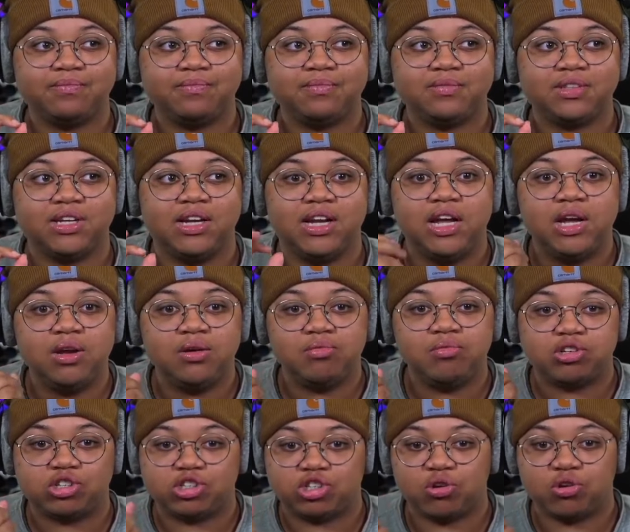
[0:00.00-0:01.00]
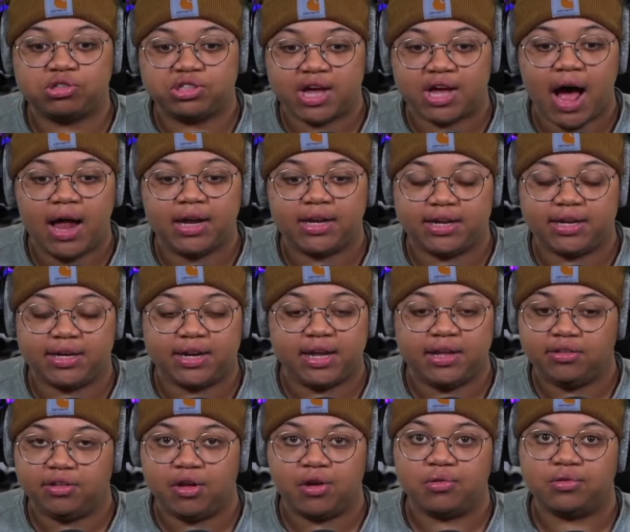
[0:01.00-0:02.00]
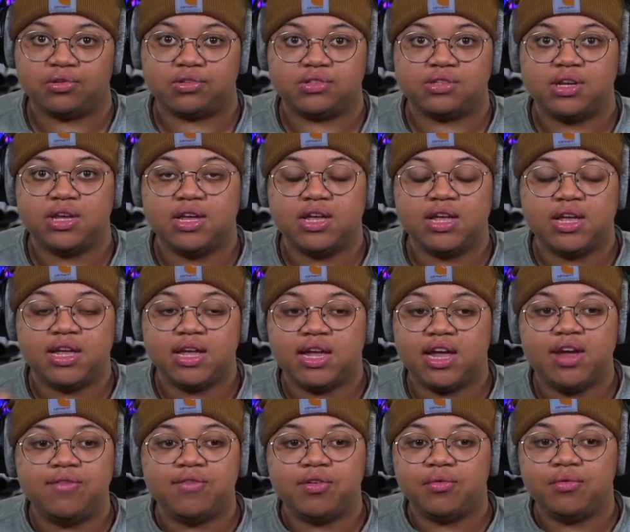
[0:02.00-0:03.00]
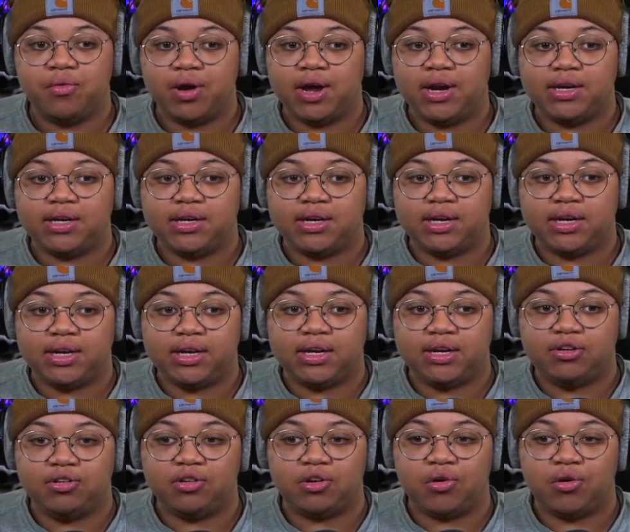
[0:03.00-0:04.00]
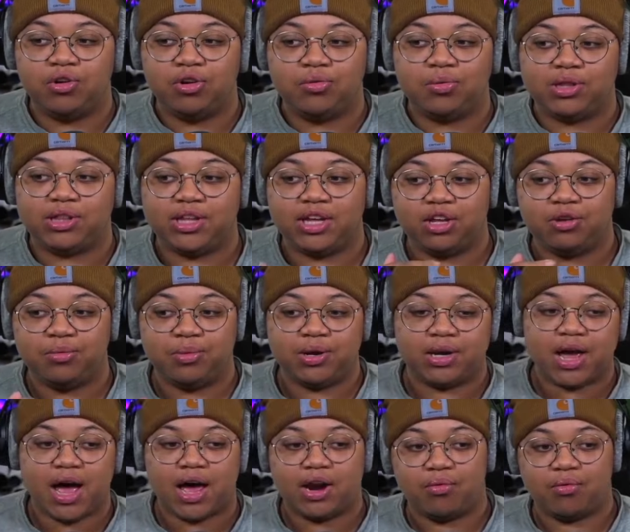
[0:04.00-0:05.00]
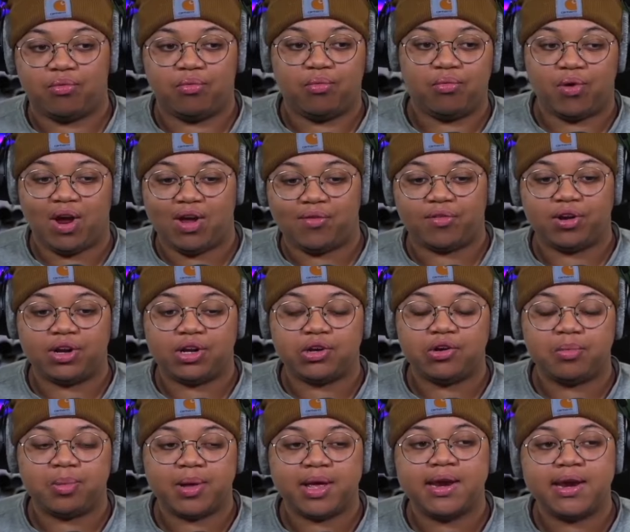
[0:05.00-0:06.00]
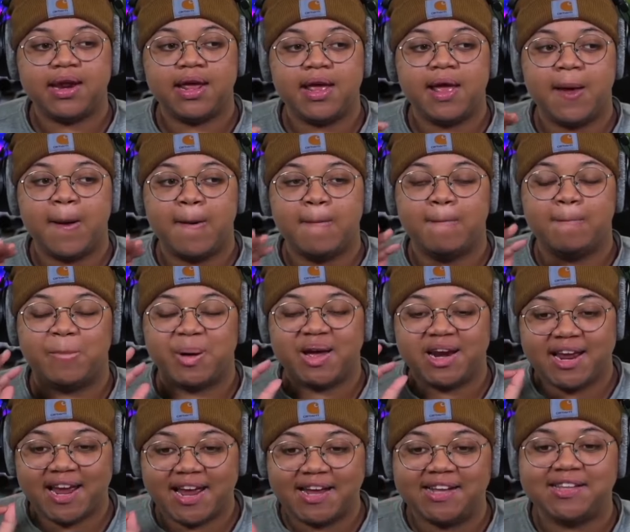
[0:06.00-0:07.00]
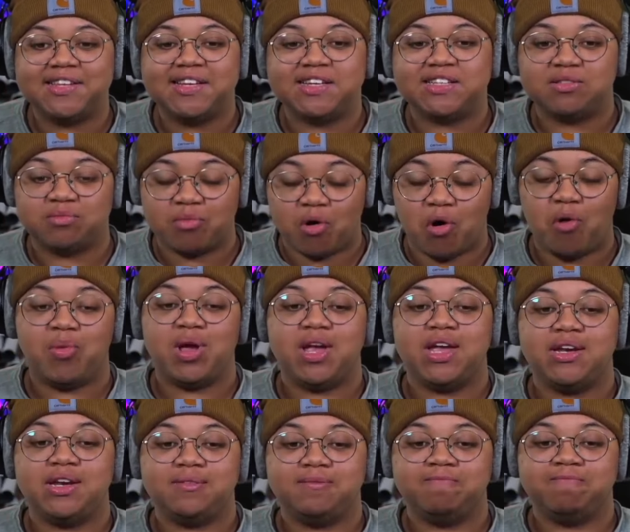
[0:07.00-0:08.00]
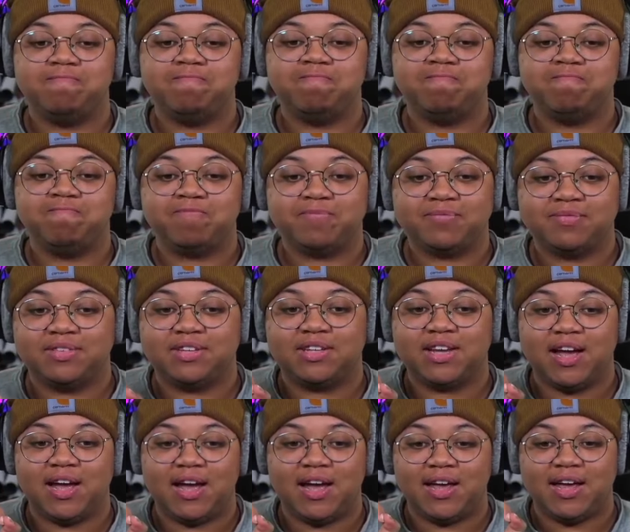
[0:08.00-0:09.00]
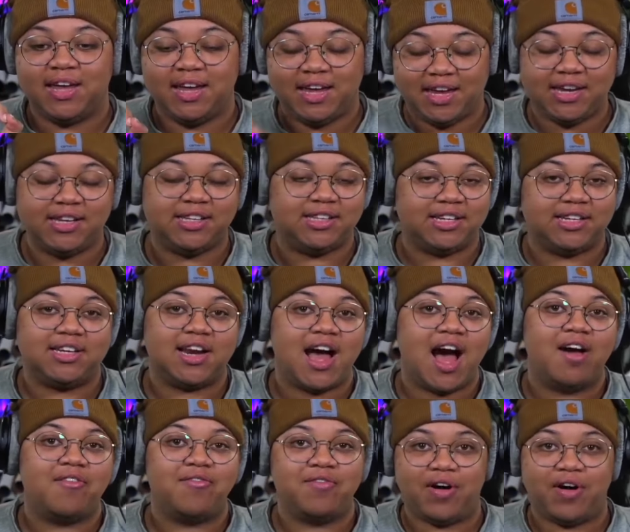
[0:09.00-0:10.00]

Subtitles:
He was so solid in those, even when, you know, you would think you would kind of waver a little bit, but in this moment he did not follow